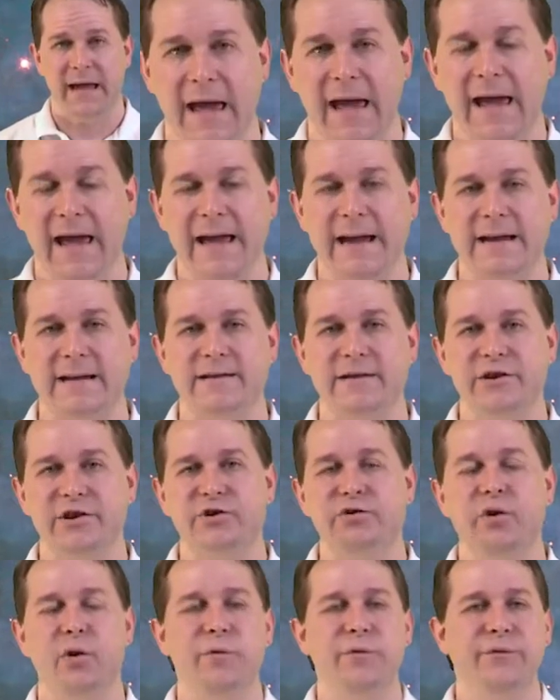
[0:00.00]
and
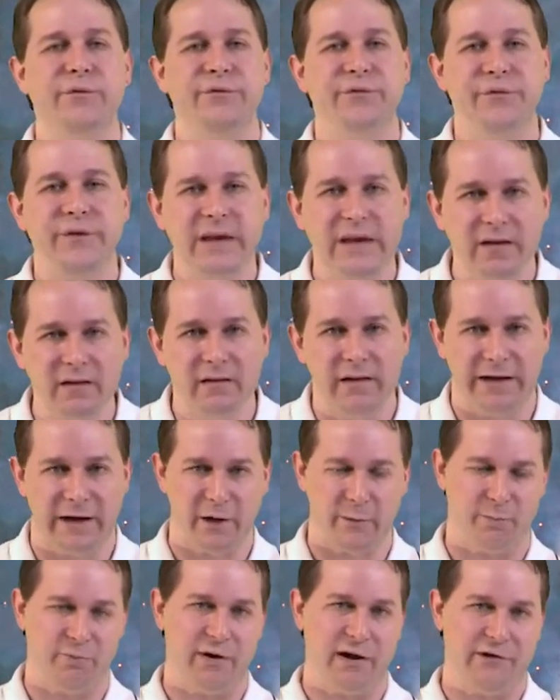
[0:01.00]
you don't feel
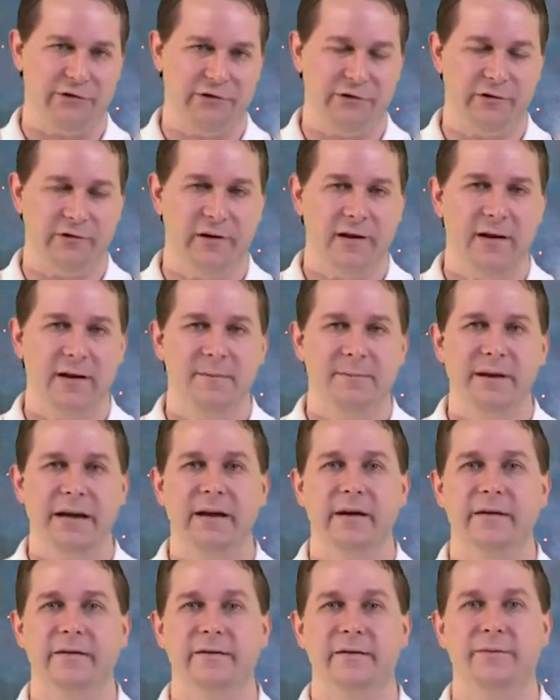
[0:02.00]
air pressure
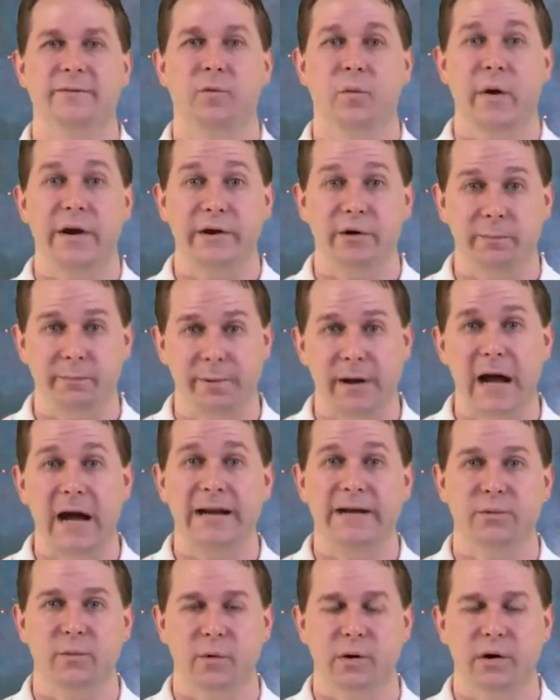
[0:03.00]
because of the way your
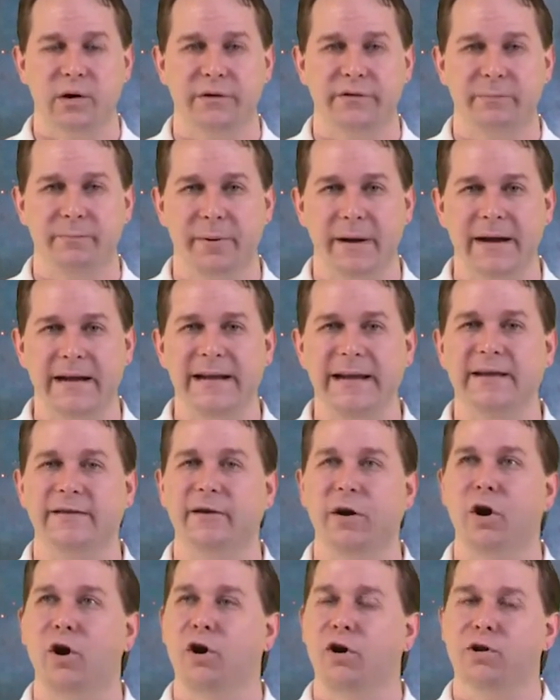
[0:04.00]
body works, but
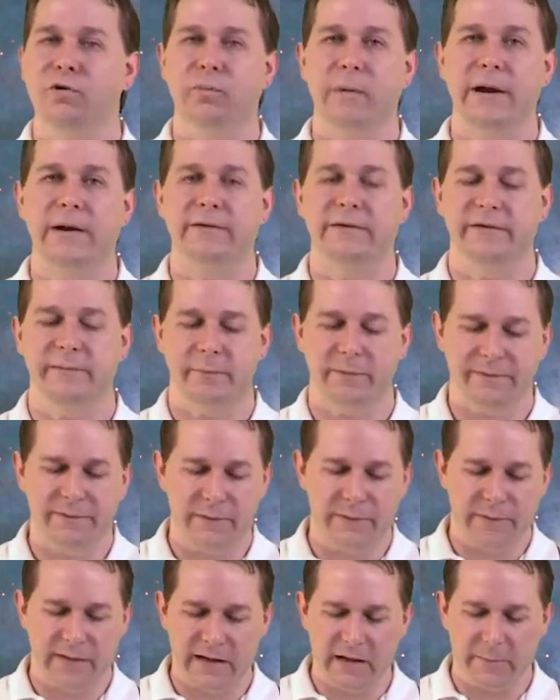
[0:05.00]
it's all around us. I mean,
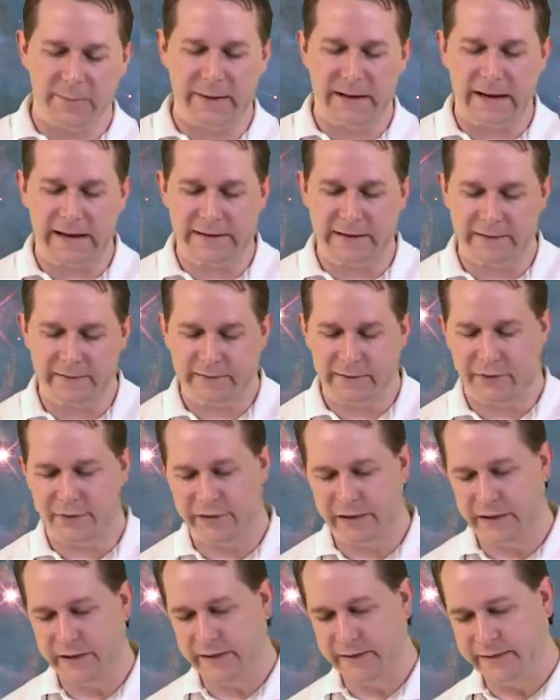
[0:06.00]
if you think about it, and
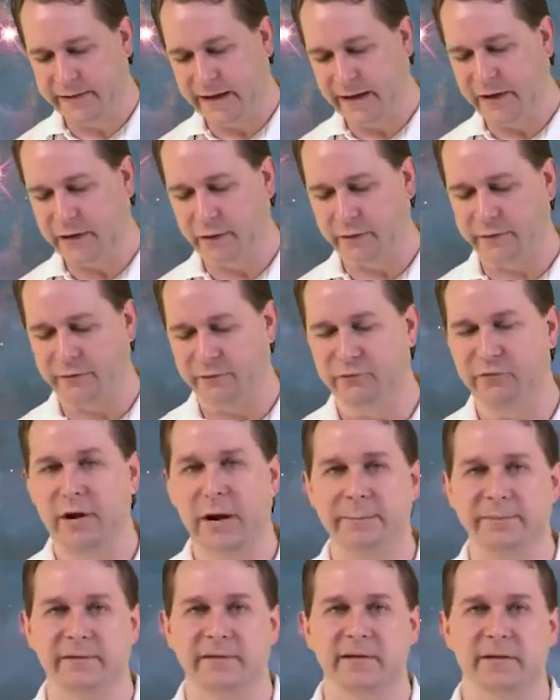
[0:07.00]
there the egg goes and
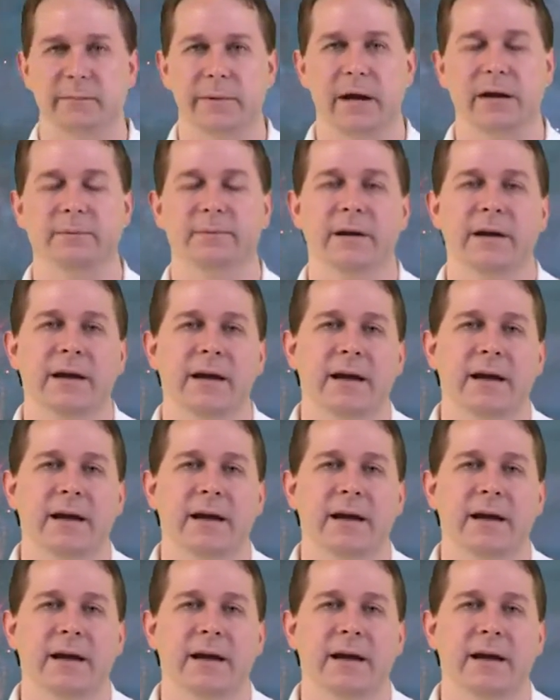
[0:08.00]
drops into the bottom.